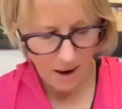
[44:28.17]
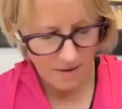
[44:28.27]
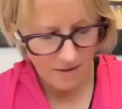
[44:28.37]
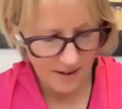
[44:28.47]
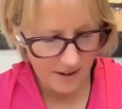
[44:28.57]

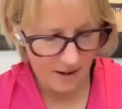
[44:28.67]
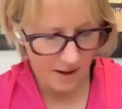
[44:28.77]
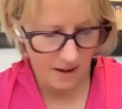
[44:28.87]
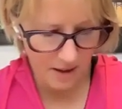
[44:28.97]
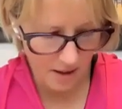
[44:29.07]
think
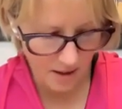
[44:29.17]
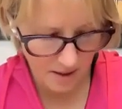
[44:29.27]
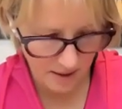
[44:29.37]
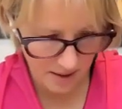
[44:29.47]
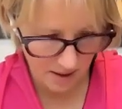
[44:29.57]

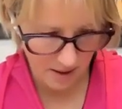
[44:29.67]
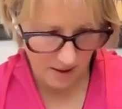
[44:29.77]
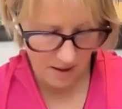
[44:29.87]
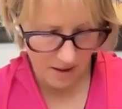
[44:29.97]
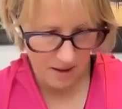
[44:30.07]
it's
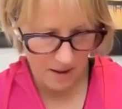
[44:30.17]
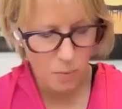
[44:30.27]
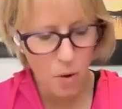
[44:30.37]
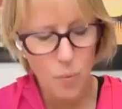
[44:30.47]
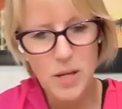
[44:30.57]

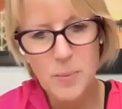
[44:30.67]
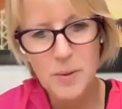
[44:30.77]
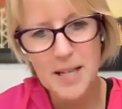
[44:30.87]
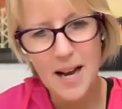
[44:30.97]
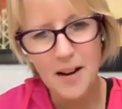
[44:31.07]
what we
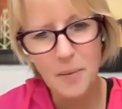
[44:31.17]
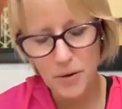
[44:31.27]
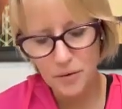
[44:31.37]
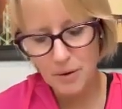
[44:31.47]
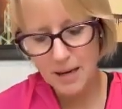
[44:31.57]
started
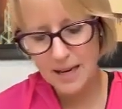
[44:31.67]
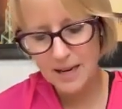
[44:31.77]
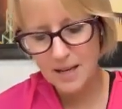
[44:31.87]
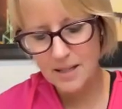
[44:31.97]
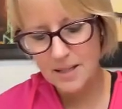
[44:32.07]
with, really.
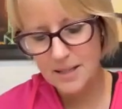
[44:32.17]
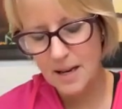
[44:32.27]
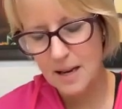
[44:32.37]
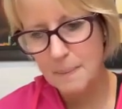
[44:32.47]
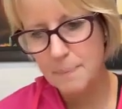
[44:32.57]
It's
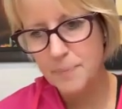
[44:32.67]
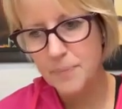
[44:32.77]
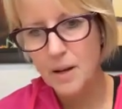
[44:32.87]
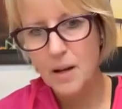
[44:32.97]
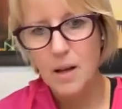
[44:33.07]

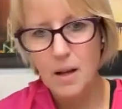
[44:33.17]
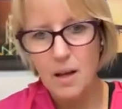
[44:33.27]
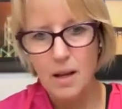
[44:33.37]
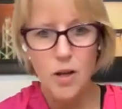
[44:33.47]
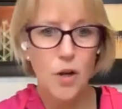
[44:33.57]

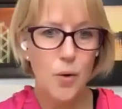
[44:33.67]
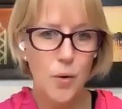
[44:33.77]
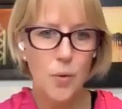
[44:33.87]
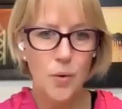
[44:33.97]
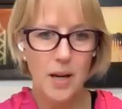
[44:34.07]

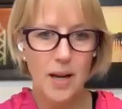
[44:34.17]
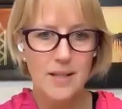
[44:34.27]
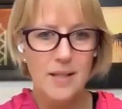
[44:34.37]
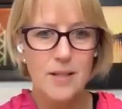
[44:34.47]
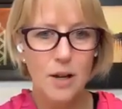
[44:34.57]
you as
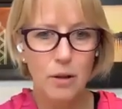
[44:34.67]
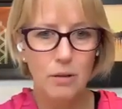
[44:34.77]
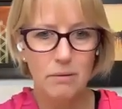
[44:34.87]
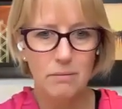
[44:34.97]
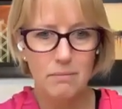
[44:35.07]
a soul